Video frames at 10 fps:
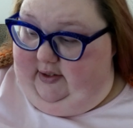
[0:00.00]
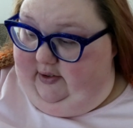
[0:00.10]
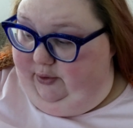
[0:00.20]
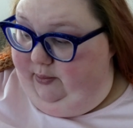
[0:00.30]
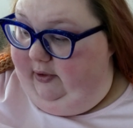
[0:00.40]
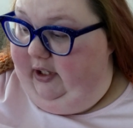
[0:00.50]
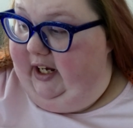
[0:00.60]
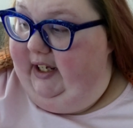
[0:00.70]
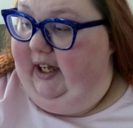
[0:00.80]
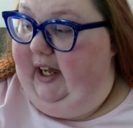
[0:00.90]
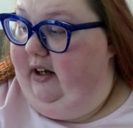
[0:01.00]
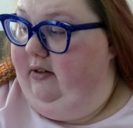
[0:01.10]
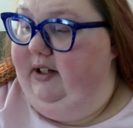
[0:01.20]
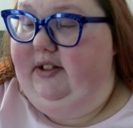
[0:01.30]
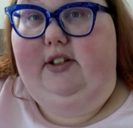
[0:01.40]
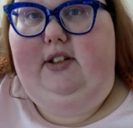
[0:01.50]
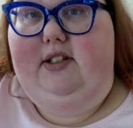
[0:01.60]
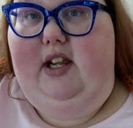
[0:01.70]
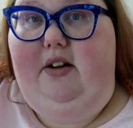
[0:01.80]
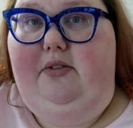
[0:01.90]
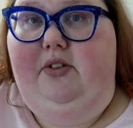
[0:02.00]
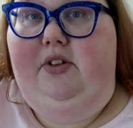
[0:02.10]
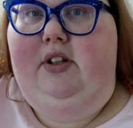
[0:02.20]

do like how it turned out,